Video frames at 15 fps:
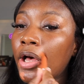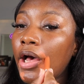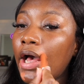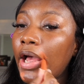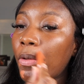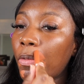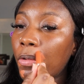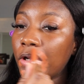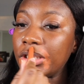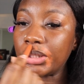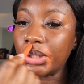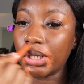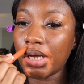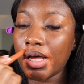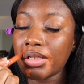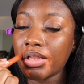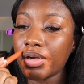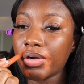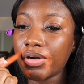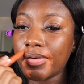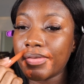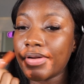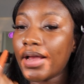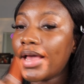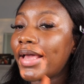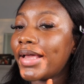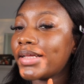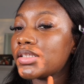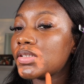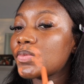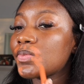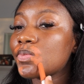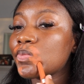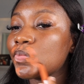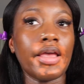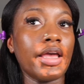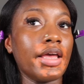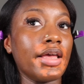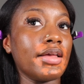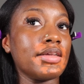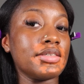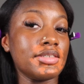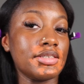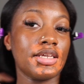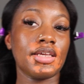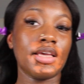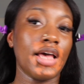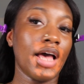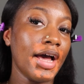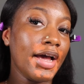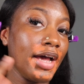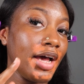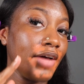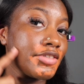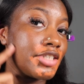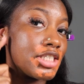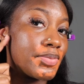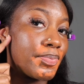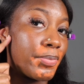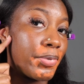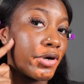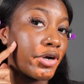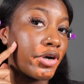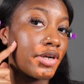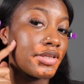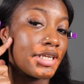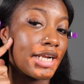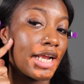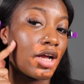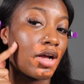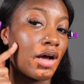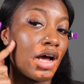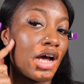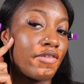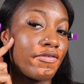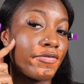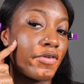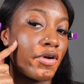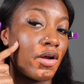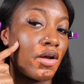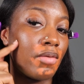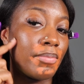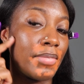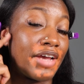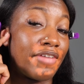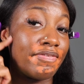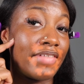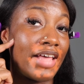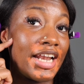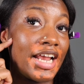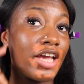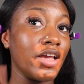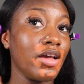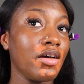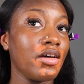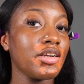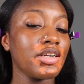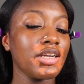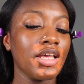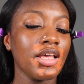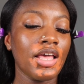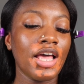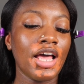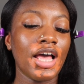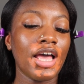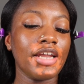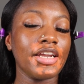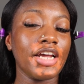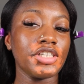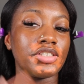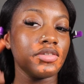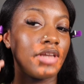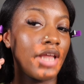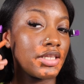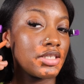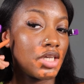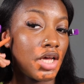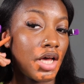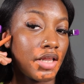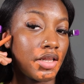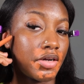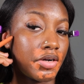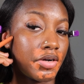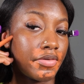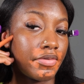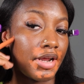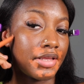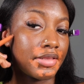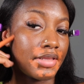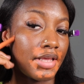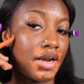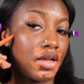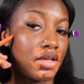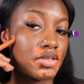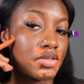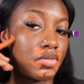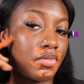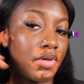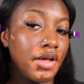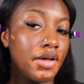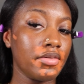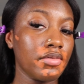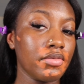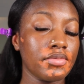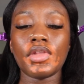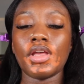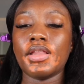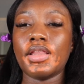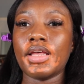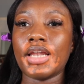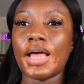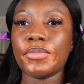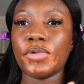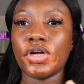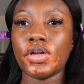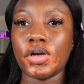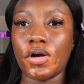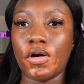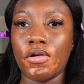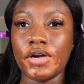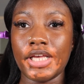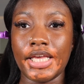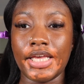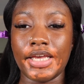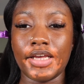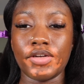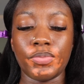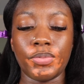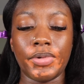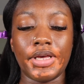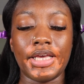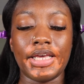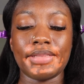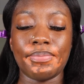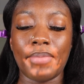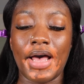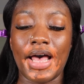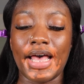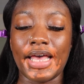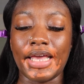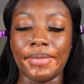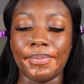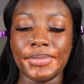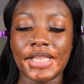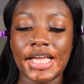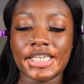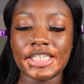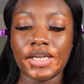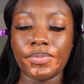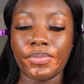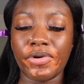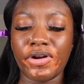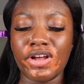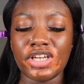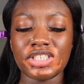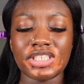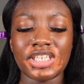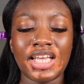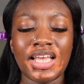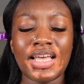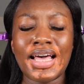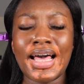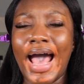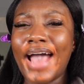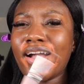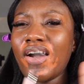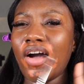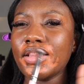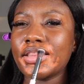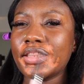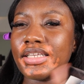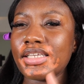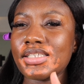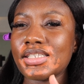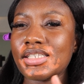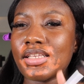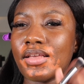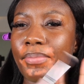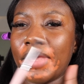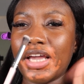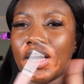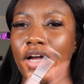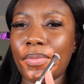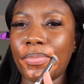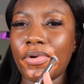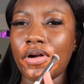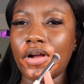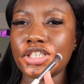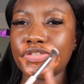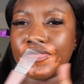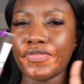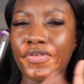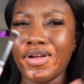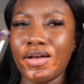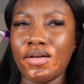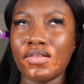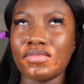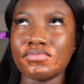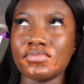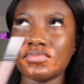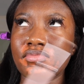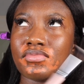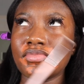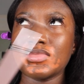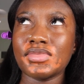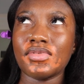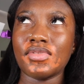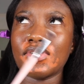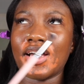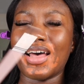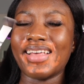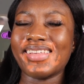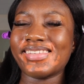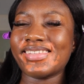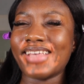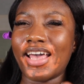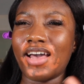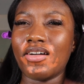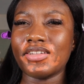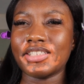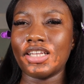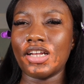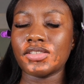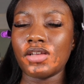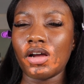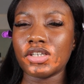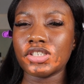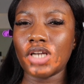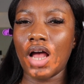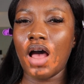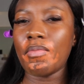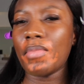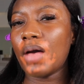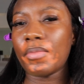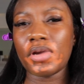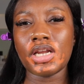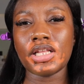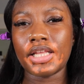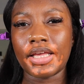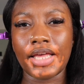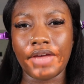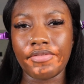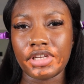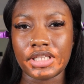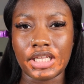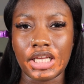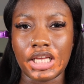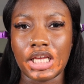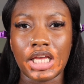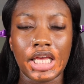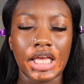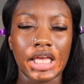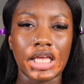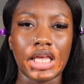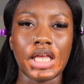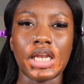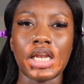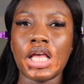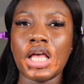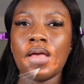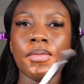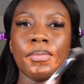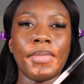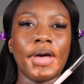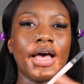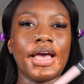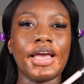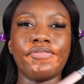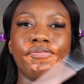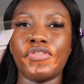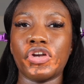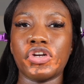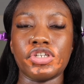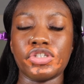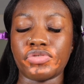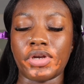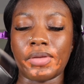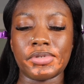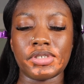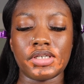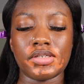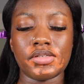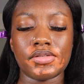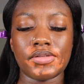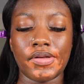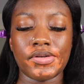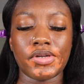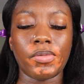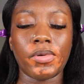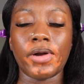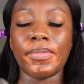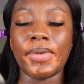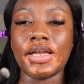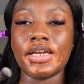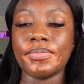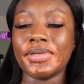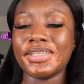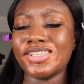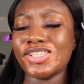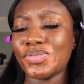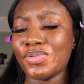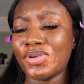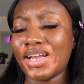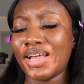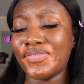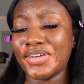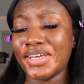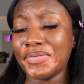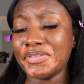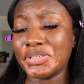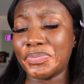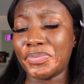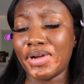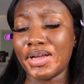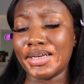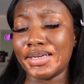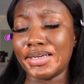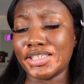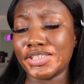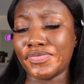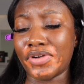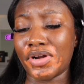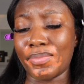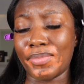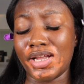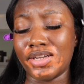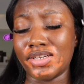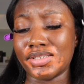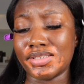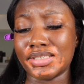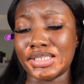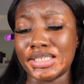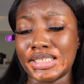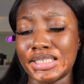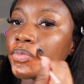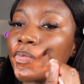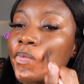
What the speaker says: I want to color correct. And I have this burn that I got from my flat iron, and I do like to color correct that as well. And then I'm gonna go in with my blending brush. I got this makeup brush from a set on TikTok shop. I'm gonna link everything in my video description, so don't worry about it. But this one, I forget which brand it is from, honestly.